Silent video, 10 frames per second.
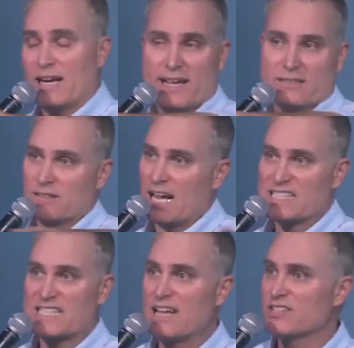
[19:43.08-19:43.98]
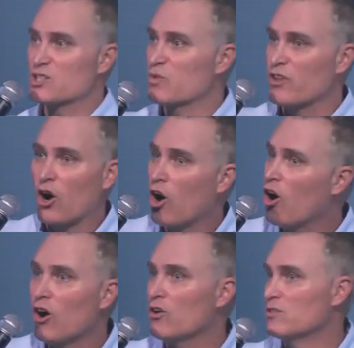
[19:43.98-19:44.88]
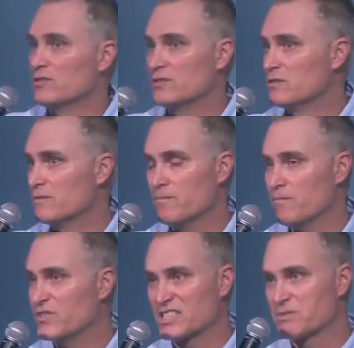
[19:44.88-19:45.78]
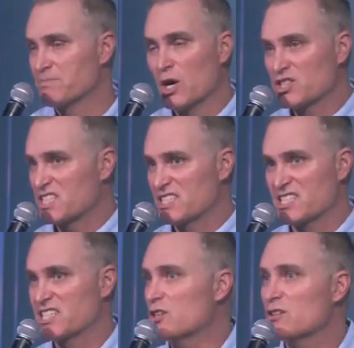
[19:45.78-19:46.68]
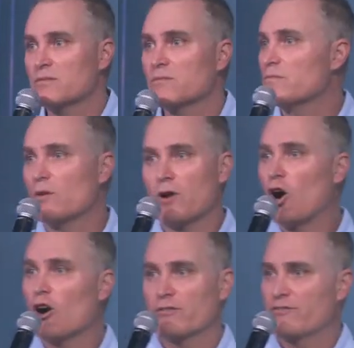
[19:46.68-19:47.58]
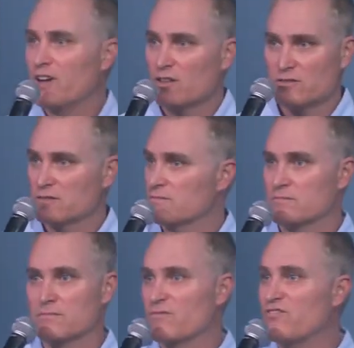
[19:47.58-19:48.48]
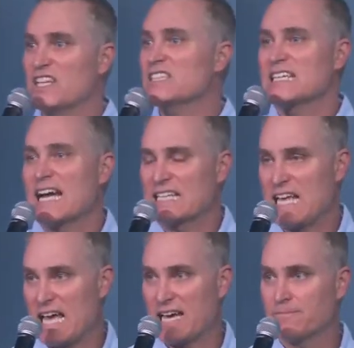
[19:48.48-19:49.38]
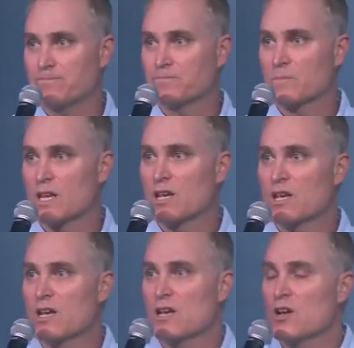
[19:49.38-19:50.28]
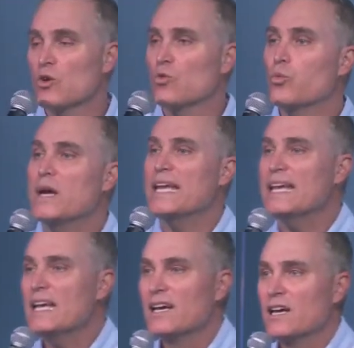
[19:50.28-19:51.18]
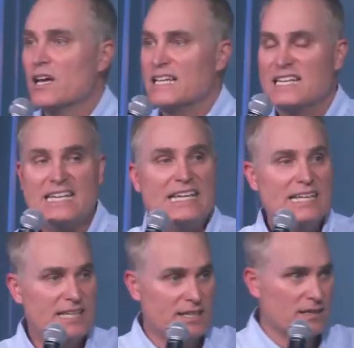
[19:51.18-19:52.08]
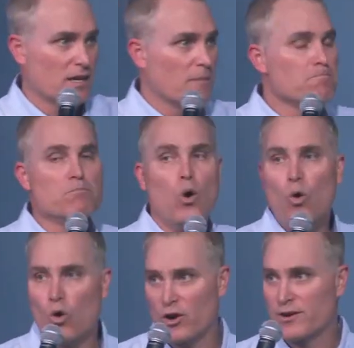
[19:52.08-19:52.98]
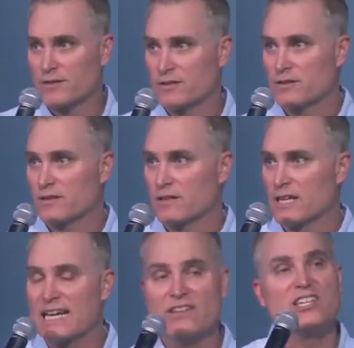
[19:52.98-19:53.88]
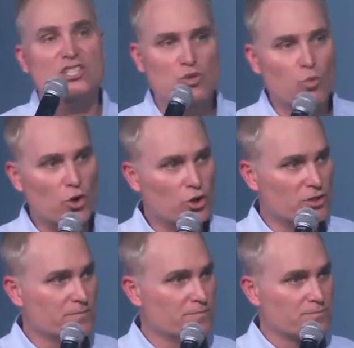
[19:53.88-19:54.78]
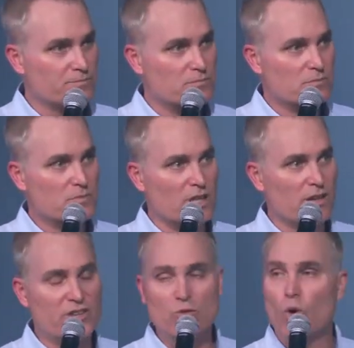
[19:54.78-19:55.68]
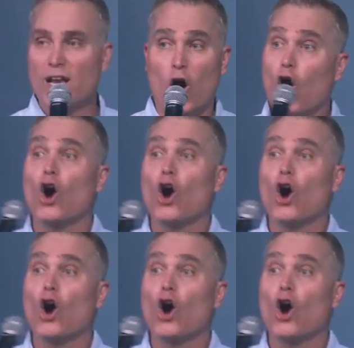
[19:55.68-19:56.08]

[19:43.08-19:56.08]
And I, I say this with all the most sincere, heartfelt feeling I can. We need more in this world than what